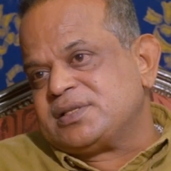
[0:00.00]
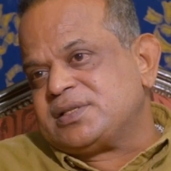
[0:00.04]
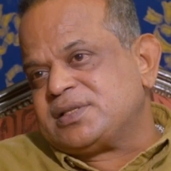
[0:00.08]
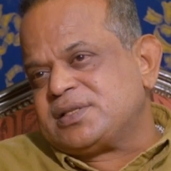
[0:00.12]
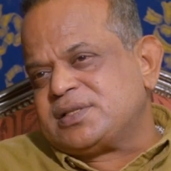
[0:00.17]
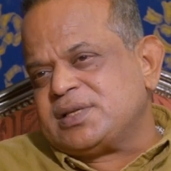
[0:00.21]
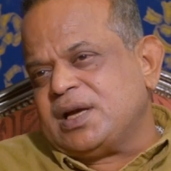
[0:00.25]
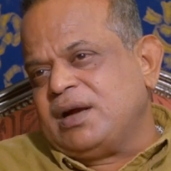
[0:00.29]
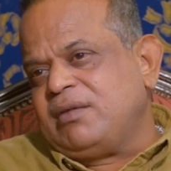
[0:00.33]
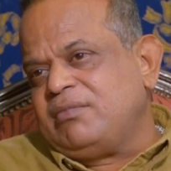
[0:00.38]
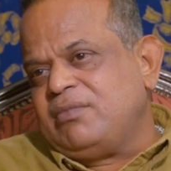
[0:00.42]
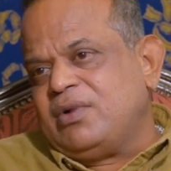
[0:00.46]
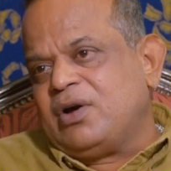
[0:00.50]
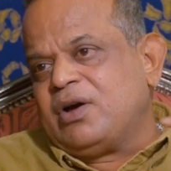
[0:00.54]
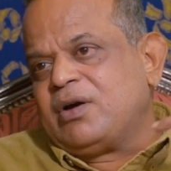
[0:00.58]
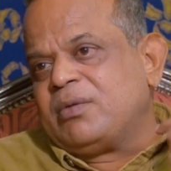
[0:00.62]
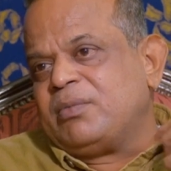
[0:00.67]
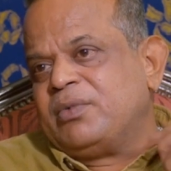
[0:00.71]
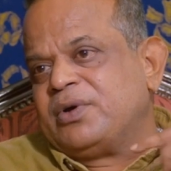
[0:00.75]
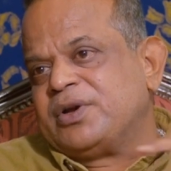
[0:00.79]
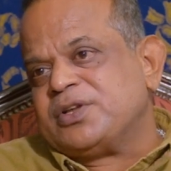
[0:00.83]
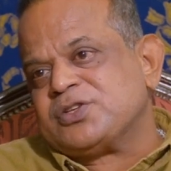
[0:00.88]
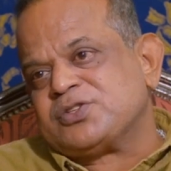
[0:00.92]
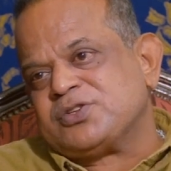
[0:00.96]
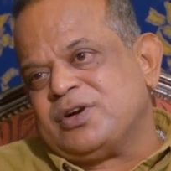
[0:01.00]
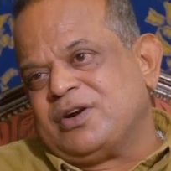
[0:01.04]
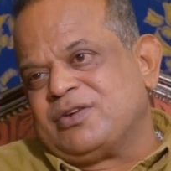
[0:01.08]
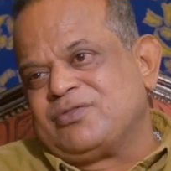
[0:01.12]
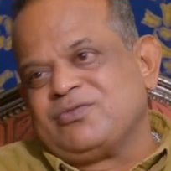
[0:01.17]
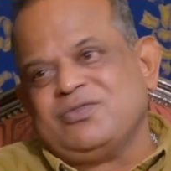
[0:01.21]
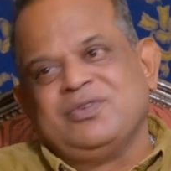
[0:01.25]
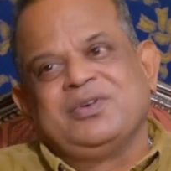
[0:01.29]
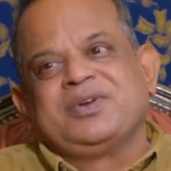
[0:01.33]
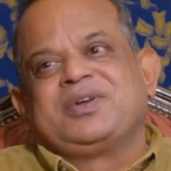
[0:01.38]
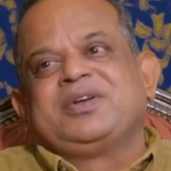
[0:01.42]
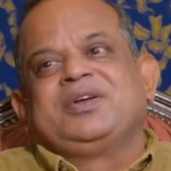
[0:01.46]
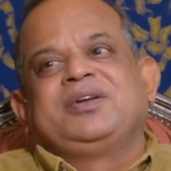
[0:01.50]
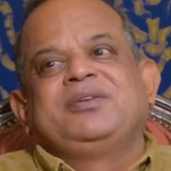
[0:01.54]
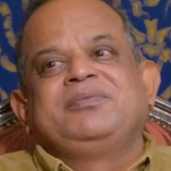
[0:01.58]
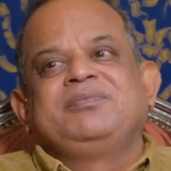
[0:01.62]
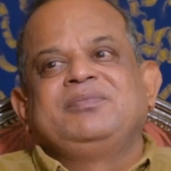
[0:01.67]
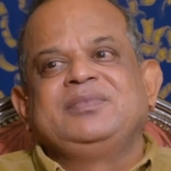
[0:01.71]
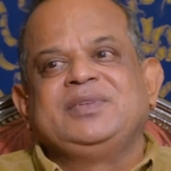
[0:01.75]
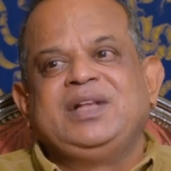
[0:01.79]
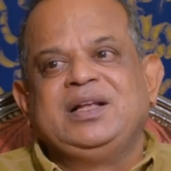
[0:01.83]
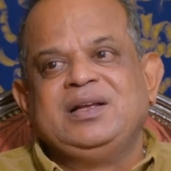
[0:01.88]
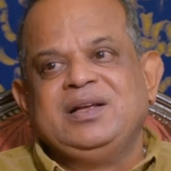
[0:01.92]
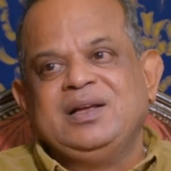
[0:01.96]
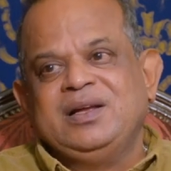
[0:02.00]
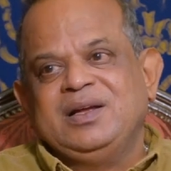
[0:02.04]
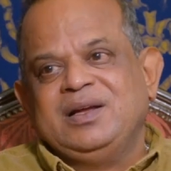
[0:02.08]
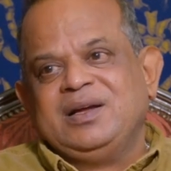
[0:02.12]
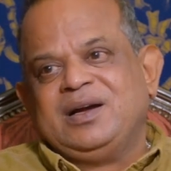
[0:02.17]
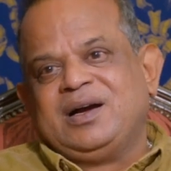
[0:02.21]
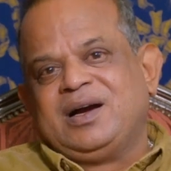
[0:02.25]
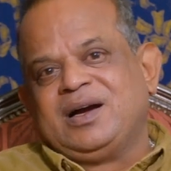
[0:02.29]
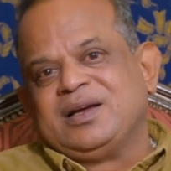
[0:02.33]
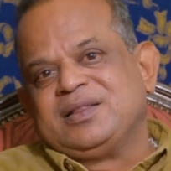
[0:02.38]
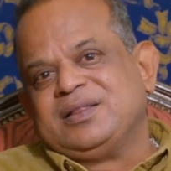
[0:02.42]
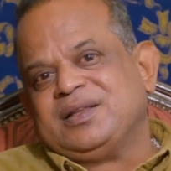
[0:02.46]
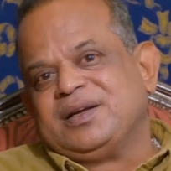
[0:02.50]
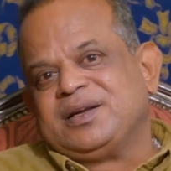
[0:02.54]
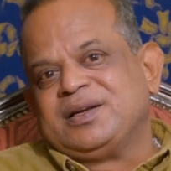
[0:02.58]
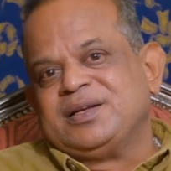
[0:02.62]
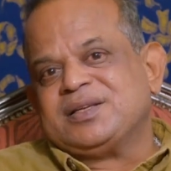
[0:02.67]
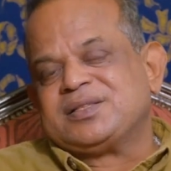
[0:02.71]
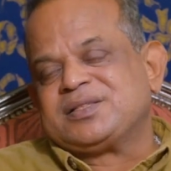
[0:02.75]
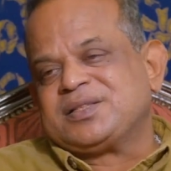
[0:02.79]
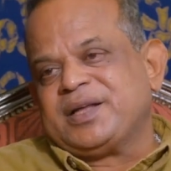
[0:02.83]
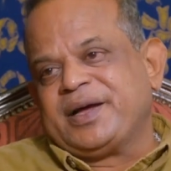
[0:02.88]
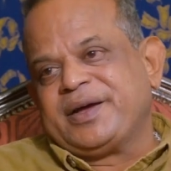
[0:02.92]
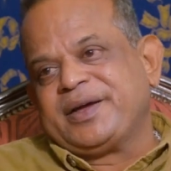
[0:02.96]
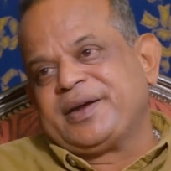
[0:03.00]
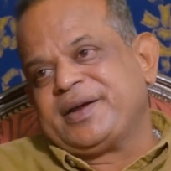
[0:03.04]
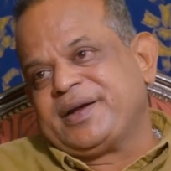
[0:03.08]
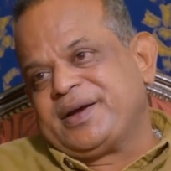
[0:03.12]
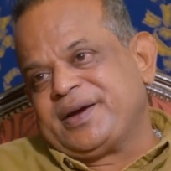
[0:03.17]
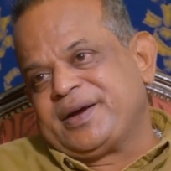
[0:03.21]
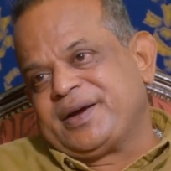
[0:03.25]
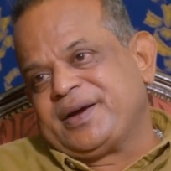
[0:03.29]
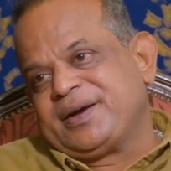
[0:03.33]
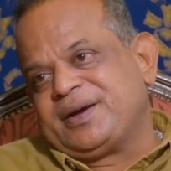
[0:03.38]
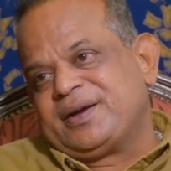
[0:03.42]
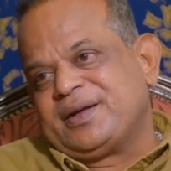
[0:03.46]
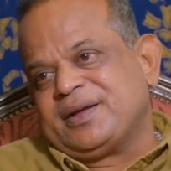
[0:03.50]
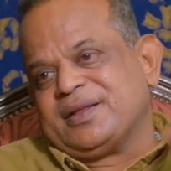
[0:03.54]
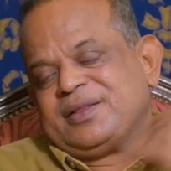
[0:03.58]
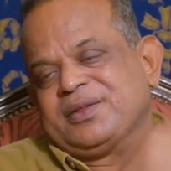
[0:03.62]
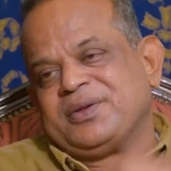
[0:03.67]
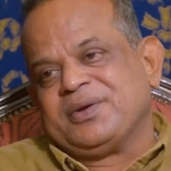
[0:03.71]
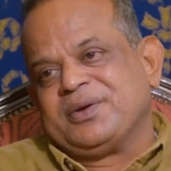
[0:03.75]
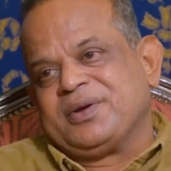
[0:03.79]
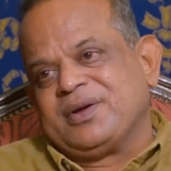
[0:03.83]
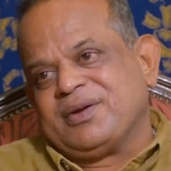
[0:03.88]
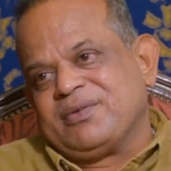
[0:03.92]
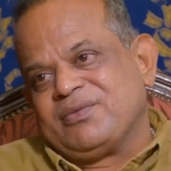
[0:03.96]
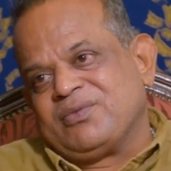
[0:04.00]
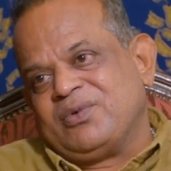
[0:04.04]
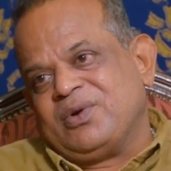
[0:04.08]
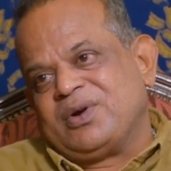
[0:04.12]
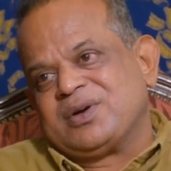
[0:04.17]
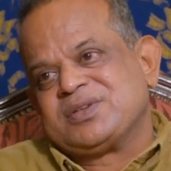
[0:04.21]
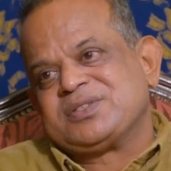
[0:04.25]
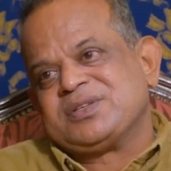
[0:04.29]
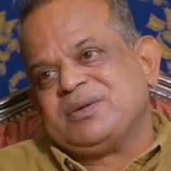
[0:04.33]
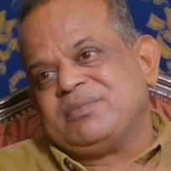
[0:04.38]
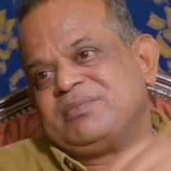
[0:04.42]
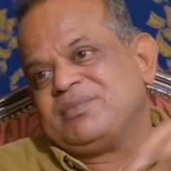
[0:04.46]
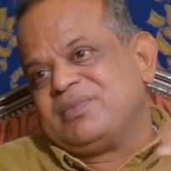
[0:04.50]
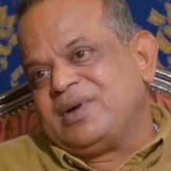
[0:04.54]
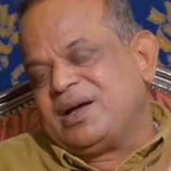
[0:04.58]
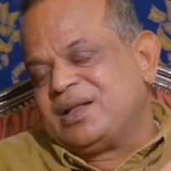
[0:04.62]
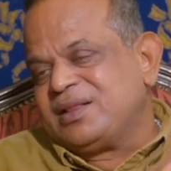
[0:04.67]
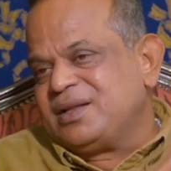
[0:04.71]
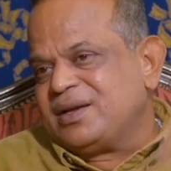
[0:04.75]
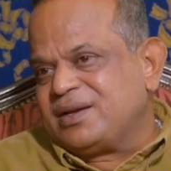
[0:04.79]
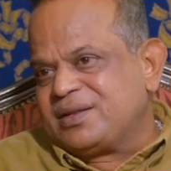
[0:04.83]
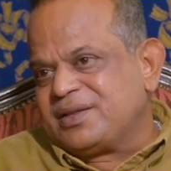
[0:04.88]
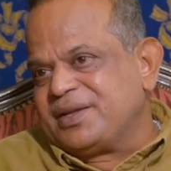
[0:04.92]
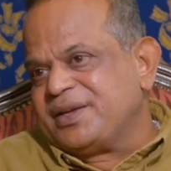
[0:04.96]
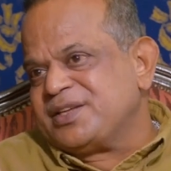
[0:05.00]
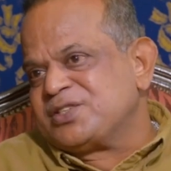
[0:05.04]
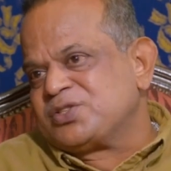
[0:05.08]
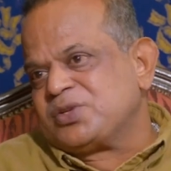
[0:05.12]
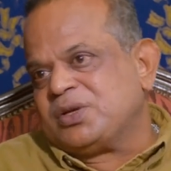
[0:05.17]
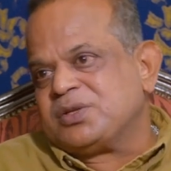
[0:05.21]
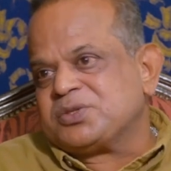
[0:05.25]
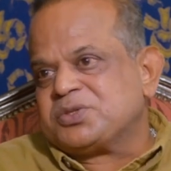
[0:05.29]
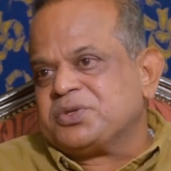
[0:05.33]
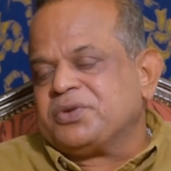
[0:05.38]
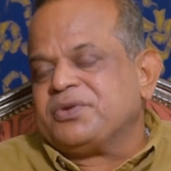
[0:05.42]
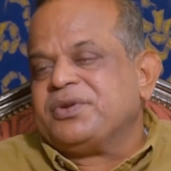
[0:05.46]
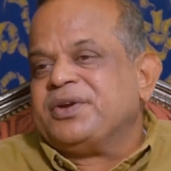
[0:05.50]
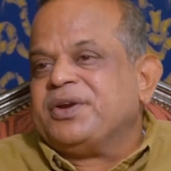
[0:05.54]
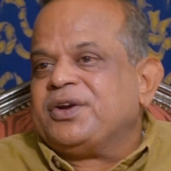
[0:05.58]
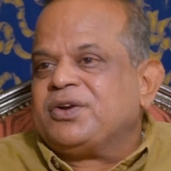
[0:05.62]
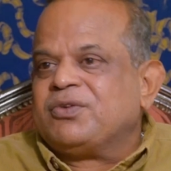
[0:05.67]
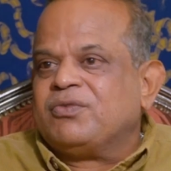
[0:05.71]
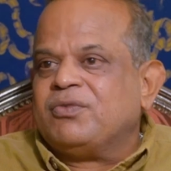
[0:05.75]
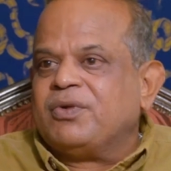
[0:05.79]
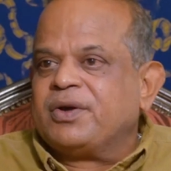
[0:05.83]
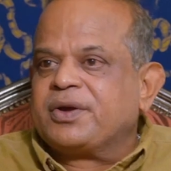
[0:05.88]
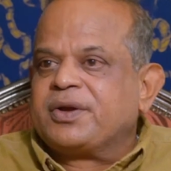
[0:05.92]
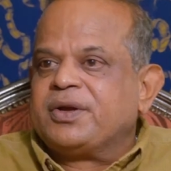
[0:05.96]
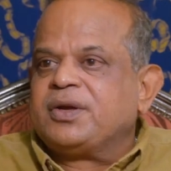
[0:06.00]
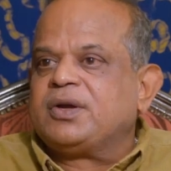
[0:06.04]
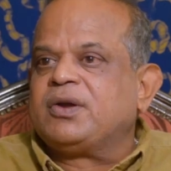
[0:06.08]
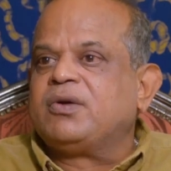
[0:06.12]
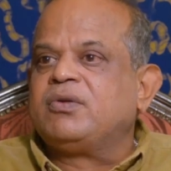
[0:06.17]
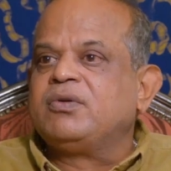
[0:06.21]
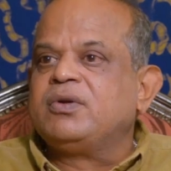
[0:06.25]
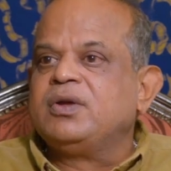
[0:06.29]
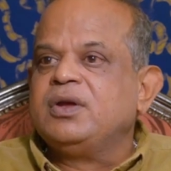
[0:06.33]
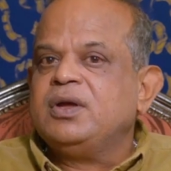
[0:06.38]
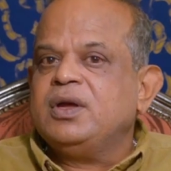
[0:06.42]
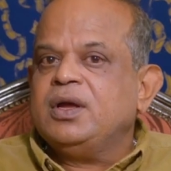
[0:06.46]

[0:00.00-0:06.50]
some hormone is not working. Yes. Either is thyroid, you have got some other things also you need to work it out.